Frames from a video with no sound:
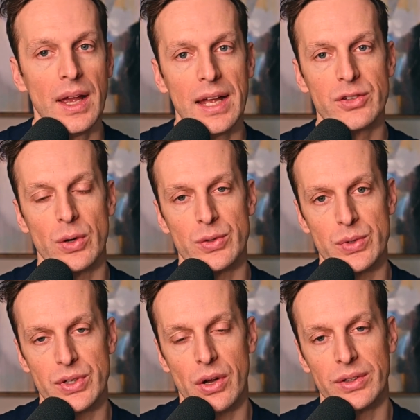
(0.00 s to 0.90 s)
And so as a
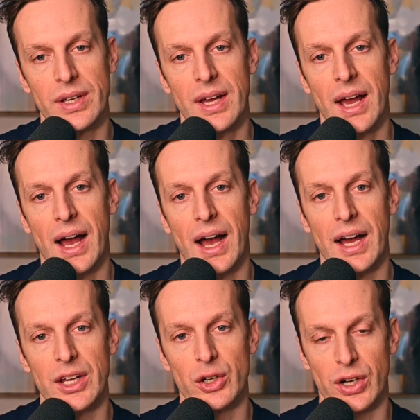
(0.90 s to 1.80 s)
result,
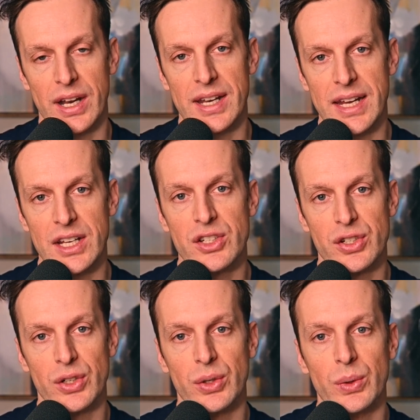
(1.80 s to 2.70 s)
uh, you're going to need
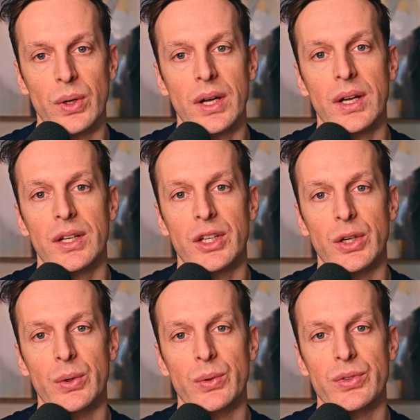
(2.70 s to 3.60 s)
to
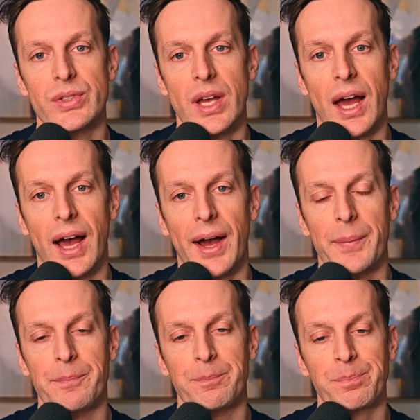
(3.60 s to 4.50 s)
use
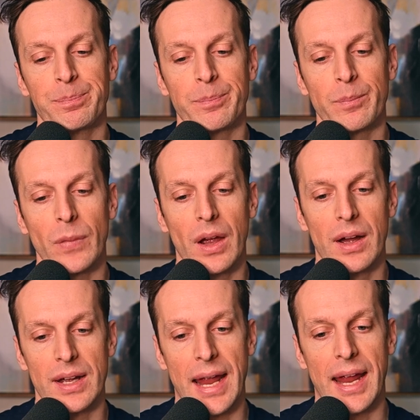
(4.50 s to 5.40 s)
um,
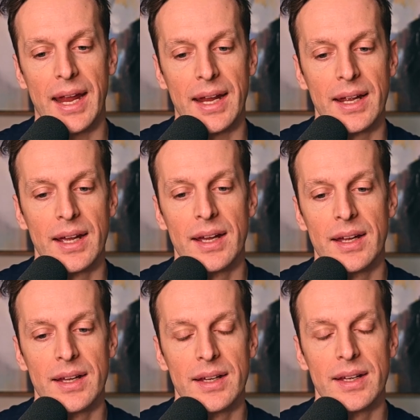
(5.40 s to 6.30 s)
a
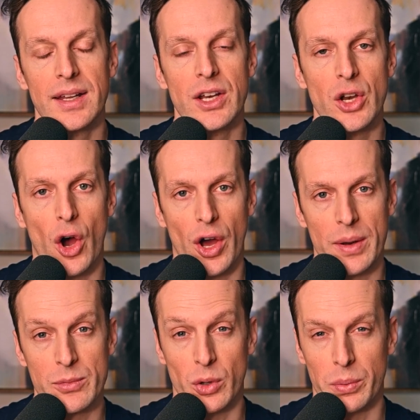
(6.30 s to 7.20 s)

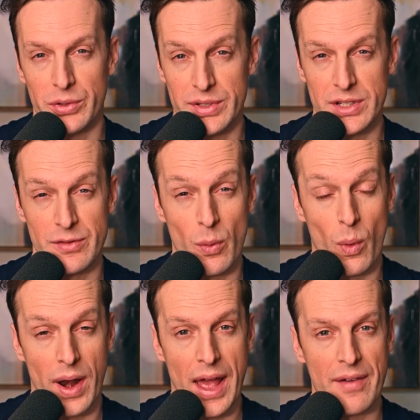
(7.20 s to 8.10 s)
non-absorbable stitch if you
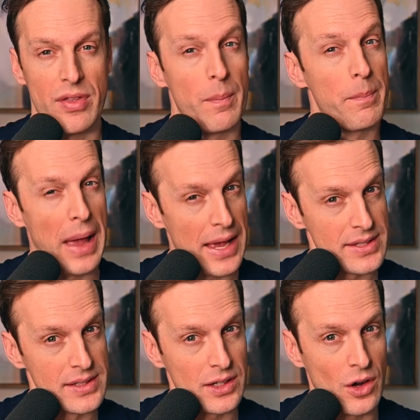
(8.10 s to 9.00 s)
want to have the
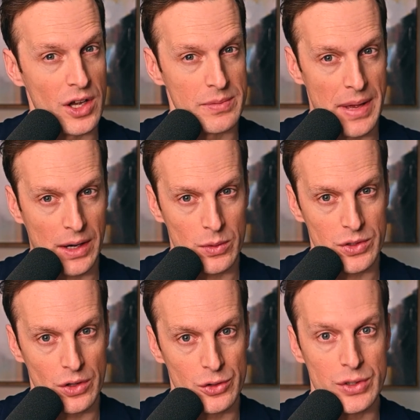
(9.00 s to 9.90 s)
best cosmetic
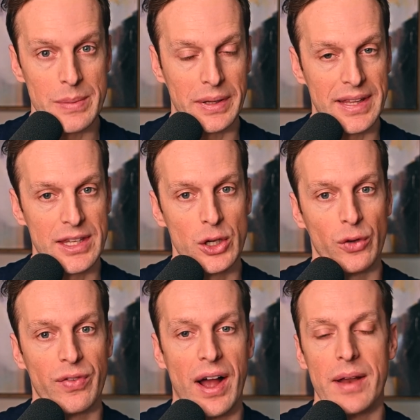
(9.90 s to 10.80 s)
results. So typically
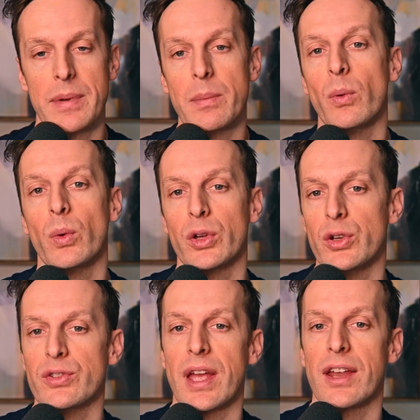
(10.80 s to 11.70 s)
you'll find people will
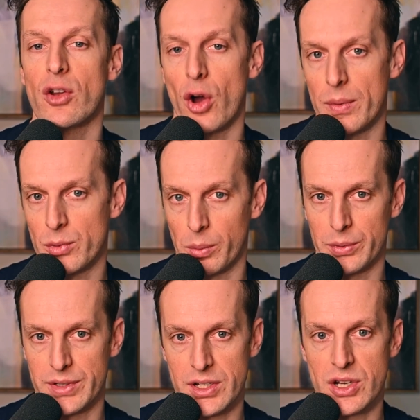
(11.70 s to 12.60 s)
use a
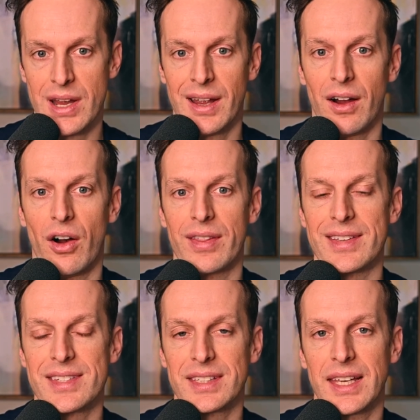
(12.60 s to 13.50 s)
non-absorbable stitch on the
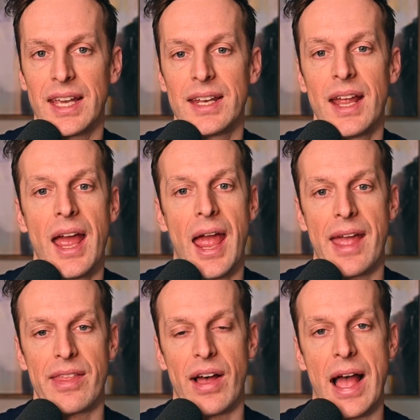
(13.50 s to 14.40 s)
skin
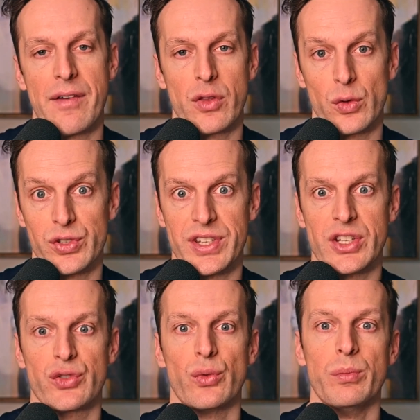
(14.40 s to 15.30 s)
and they'll have those
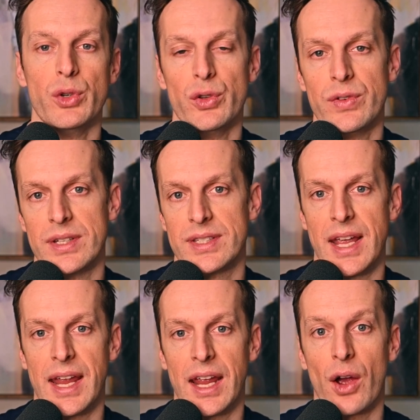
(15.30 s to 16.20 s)
stitches removed in
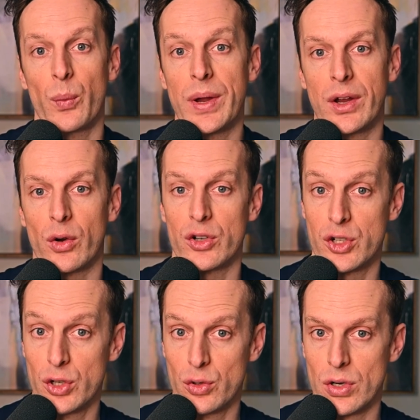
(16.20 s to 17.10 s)
say a week or
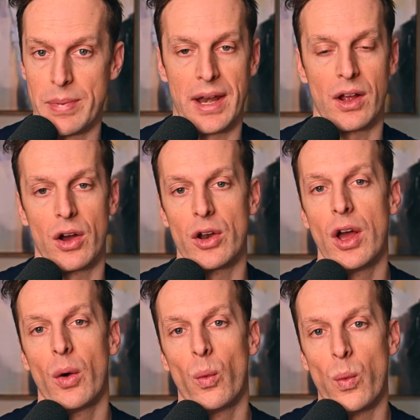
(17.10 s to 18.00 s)
two depending on
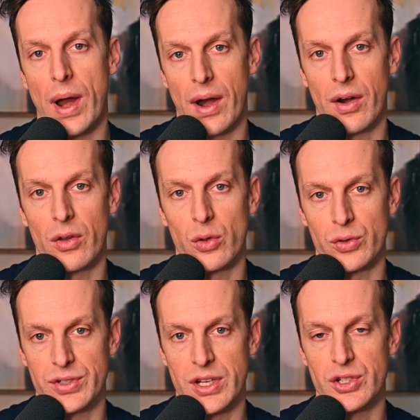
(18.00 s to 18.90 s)
where
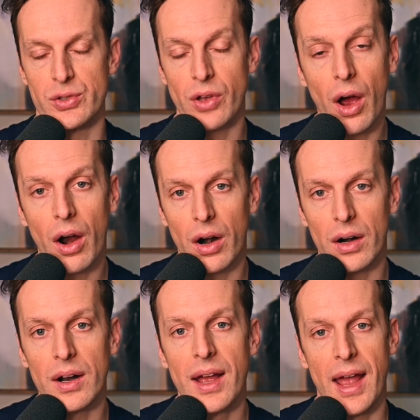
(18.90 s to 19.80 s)
those tissues
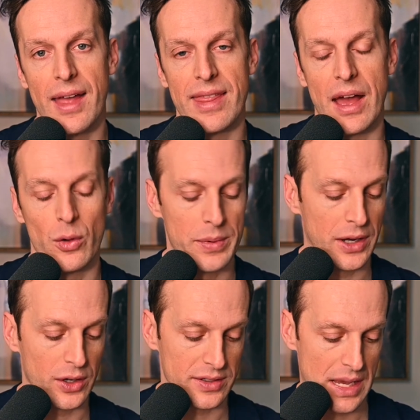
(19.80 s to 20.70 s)
are. And that would be
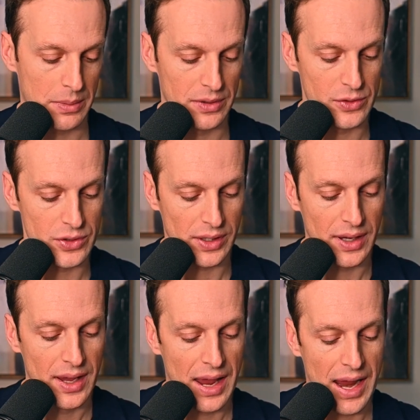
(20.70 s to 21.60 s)
a good example of using
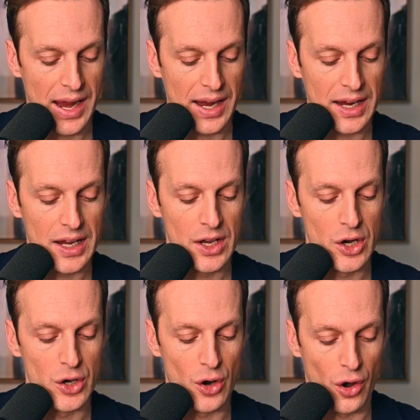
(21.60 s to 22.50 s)
a
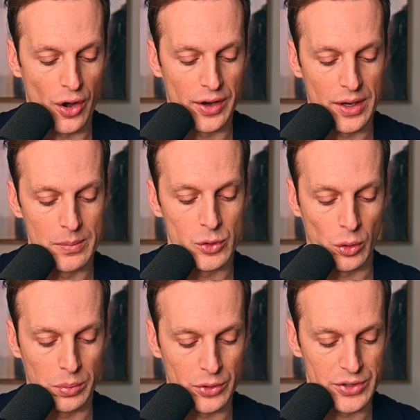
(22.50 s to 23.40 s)

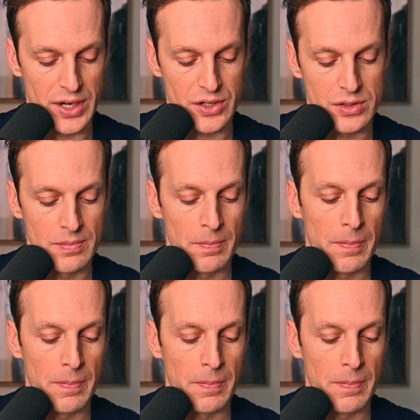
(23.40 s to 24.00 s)
non-absorbable stitch.